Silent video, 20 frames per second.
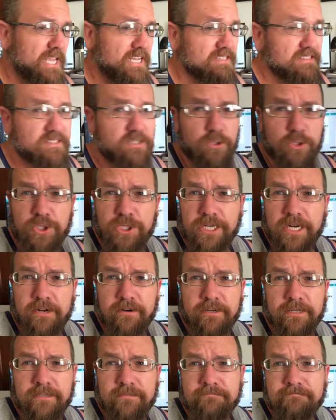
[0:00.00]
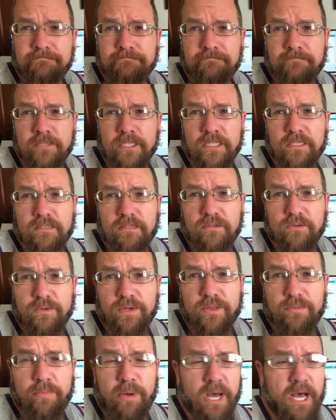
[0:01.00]
still sharing
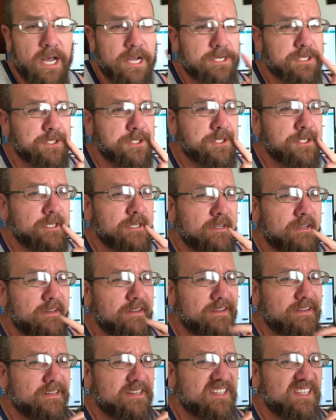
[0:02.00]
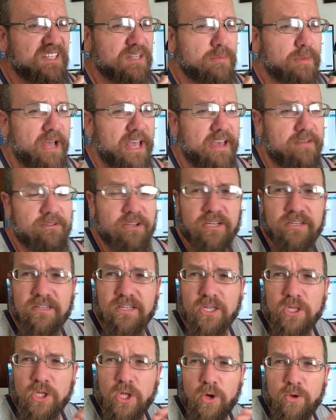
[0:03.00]
with Posh. Um, I haven't
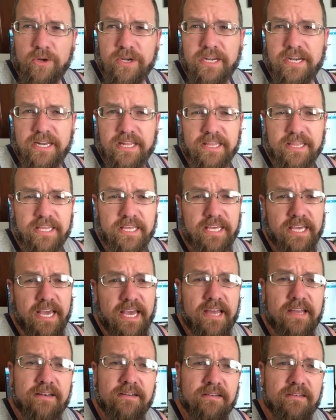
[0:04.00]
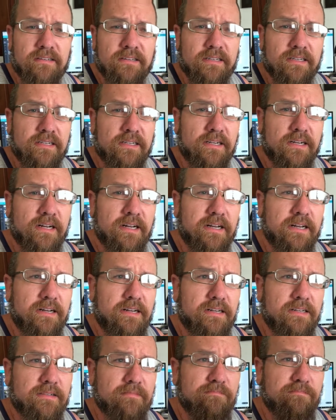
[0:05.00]
loaded anything yet.
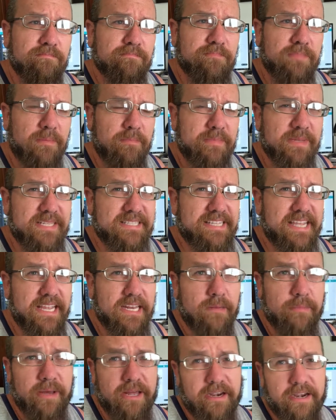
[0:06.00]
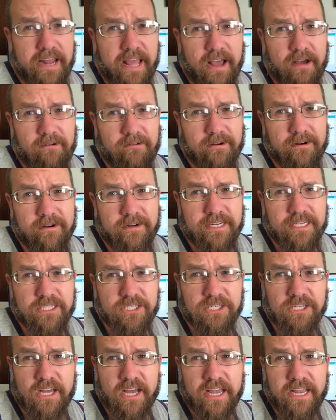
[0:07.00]
Uh, I've been taking about an hour
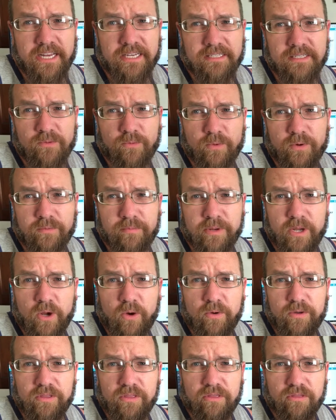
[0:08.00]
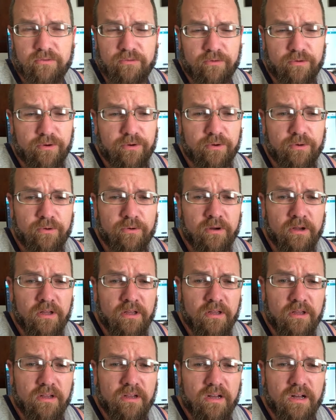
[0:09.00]
each night, and we've been going through
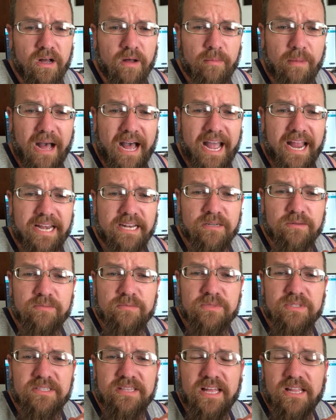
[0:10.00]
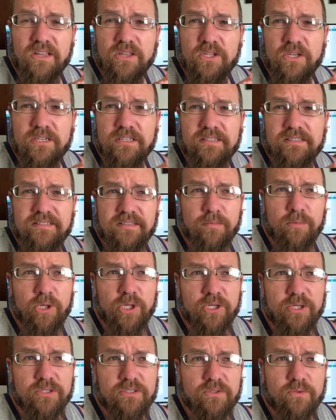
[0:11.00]
um, items that look
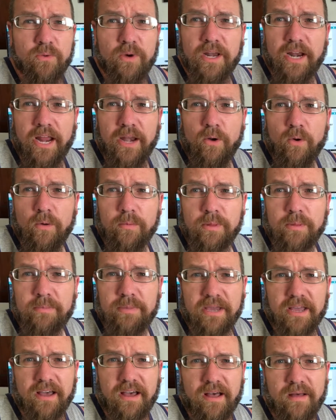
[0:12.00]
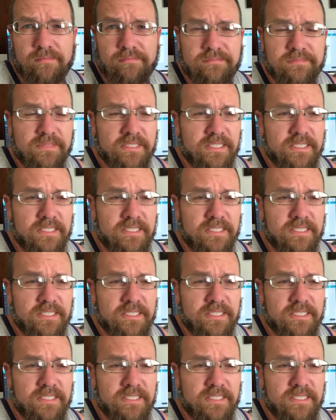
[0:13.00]
similar to what I normally pick up